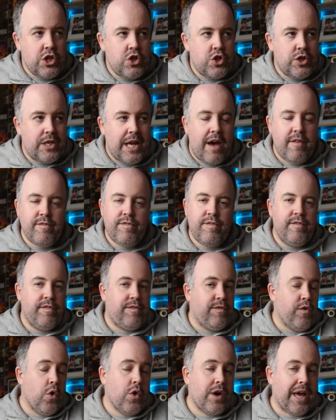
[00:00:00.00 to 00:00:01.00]
you should have
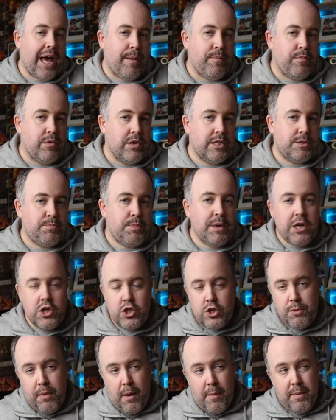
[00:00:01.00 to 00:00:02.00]
four cameras
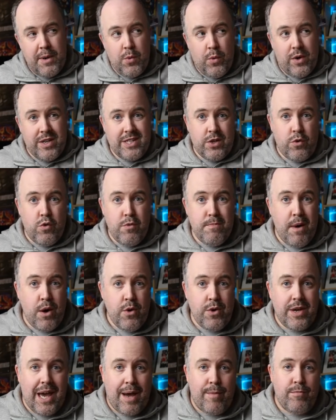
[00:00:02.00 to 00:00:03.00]
because you probably want a
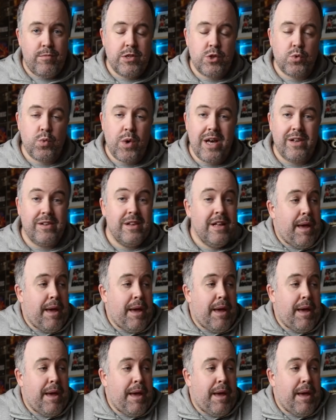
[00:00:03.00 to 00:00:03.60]
remote camera as well.